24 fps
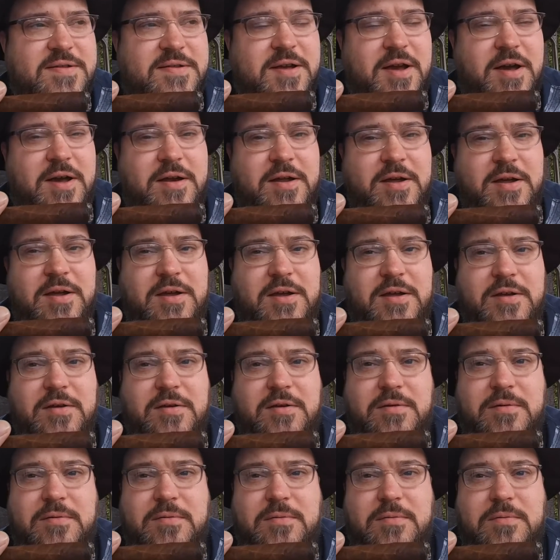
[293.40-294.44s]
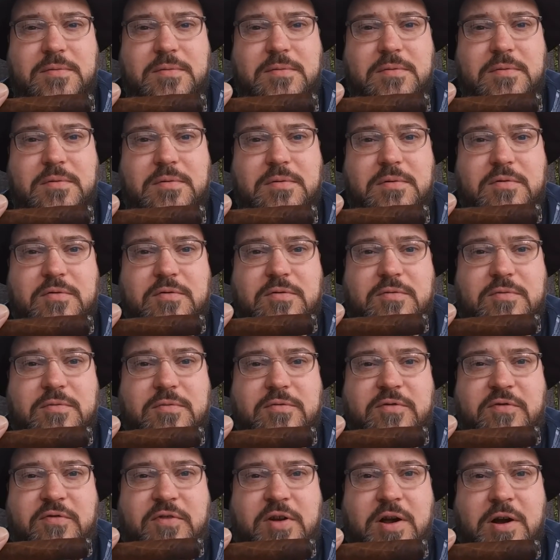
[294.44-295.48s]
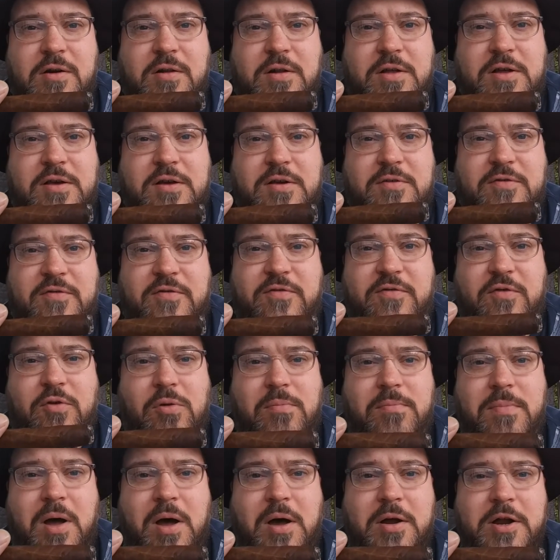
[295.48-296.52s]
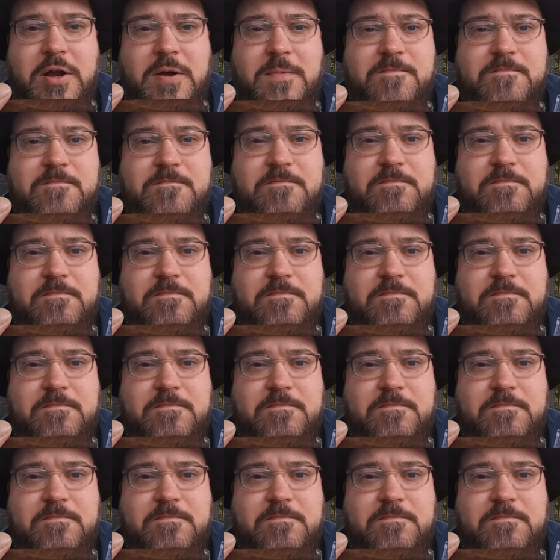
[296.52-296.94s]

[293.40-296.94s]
got a fairly full body.